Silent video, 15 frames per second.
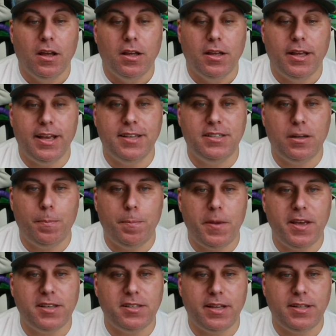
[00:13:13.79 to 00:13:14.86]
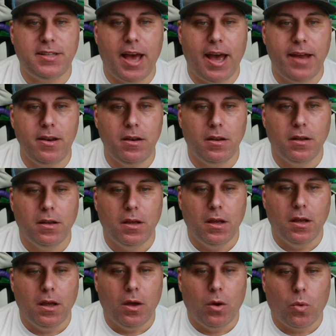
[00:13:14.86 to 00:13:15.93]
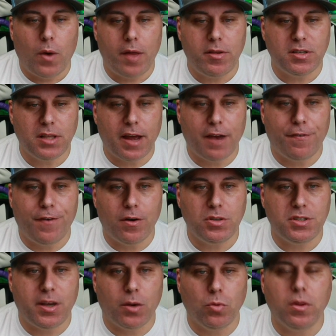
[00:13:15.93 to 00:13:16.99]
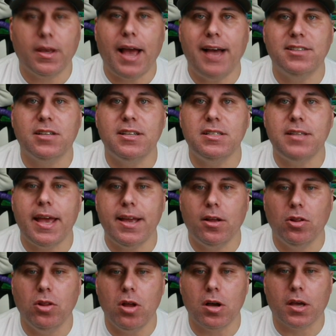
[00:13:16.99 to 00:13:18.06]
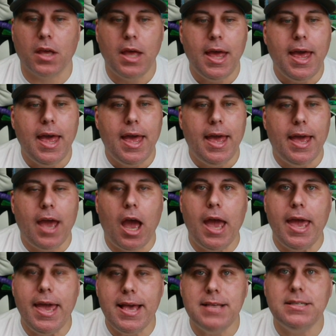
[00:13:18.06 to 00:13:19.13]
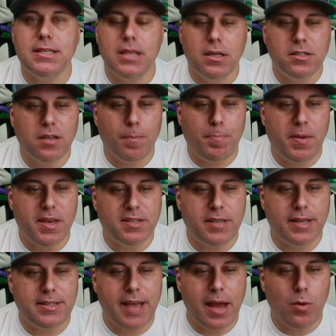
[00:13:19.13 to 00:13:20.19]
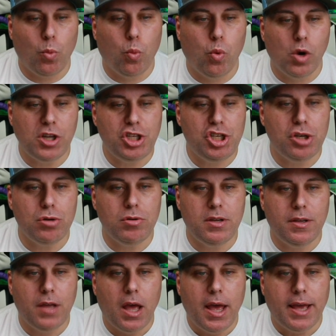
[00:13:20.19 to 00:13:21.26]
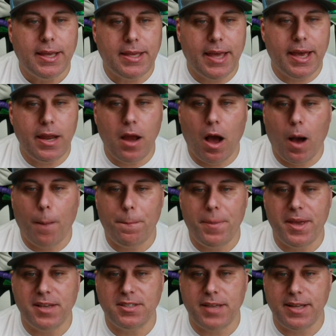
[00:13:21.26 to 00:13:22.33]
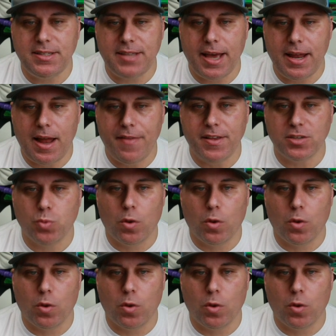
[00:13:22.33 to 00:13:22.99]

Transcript: Is it a PSA 10? Wow, there's a lot of photos here. Look, guys, let's take a look. Is this a PSA 10? Would you get a PSA 10 on this?